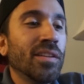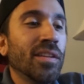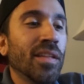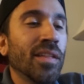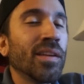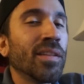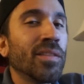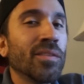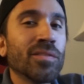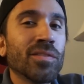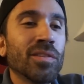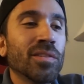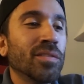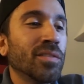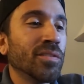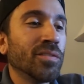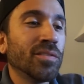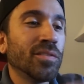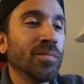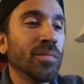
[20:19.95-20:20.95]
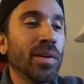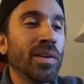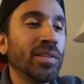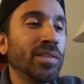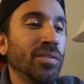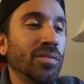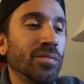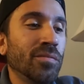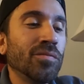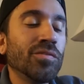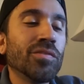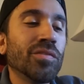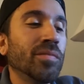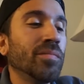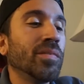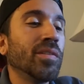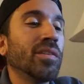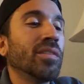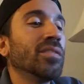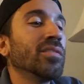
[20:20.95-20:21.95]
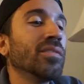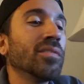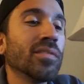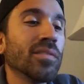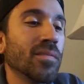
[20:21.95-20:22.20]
I think those are my two dream cars.